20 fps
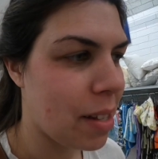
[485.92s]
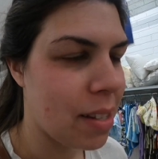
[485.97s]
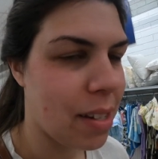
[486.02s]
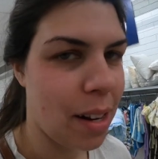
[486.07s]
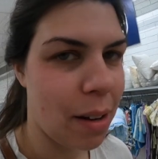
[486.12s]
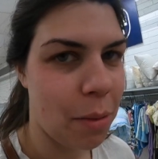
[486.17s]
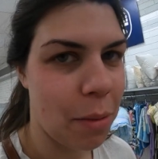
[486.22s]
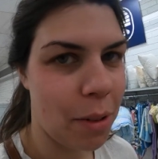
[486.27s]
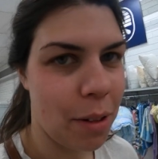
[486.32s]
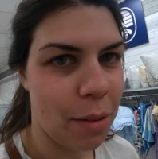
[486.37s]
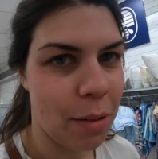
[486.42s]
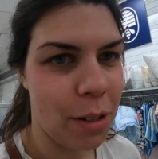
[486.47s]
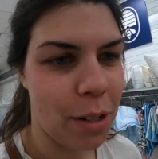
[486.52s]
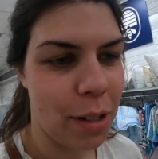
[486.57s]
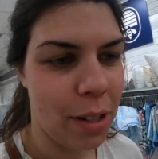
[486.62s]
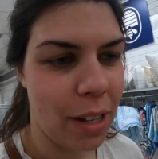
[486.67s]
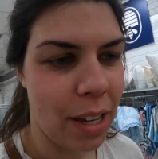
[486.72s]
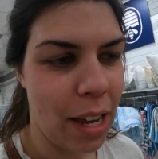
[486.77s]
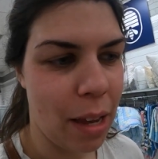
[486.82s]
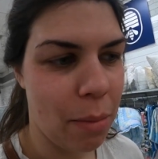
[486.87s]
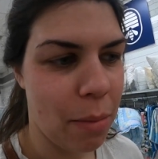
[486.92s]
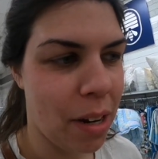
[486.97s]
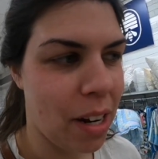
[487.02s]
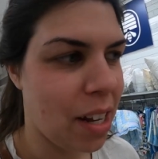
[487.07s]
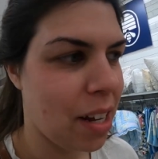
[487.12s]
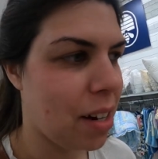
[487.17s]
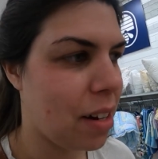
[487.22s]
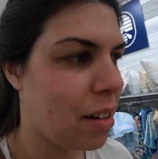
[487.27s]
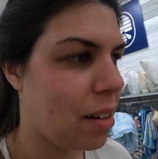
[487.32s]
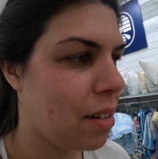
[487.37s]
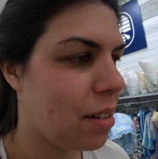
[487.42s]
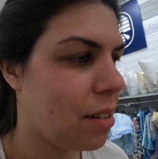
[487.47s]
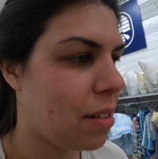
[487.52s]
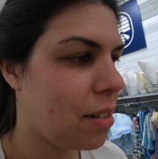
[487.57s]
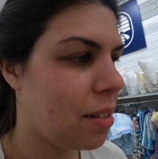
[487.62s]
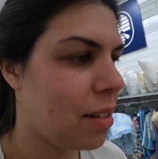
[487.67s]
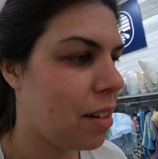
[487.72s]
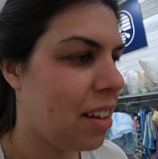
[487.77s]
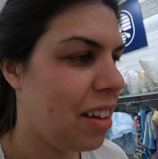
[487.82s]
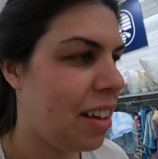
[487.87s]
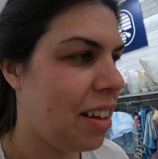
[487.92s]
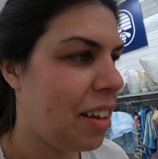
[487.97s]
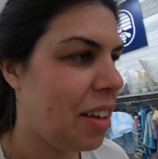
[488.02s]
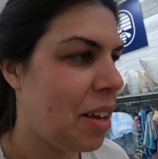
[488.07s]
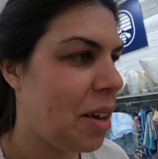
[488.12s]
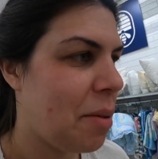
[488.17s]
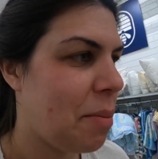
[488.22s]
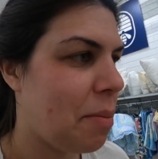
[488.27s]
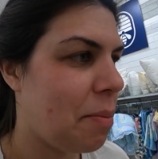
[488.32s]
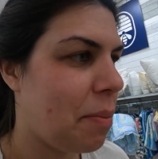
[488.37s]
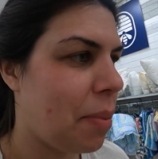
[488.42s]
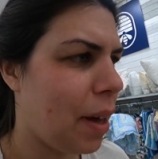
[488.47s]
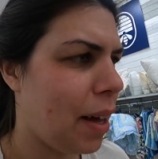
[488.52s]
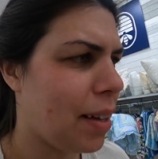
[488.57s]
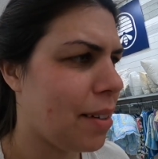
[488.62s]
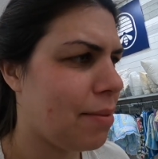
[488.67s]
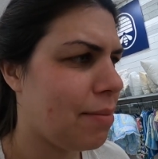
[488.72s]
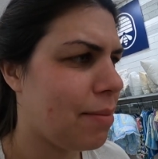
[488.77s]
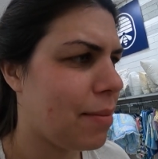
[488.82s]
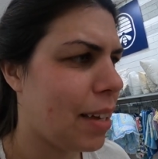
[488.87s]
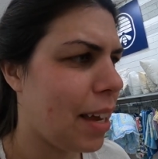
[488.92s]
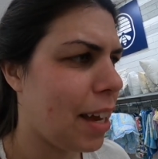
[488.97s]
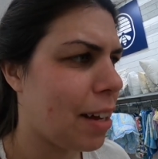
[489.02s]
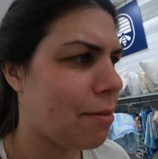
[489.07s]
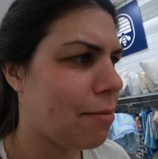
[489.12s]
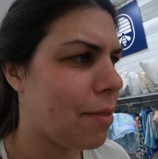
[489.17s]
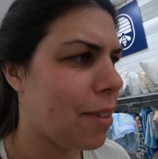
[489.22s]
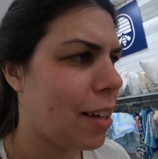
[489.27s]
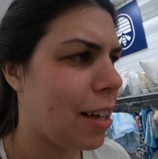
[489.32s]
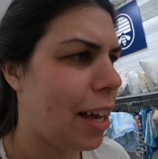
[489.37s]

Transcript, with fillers: that's not what originally came in it. But yeah,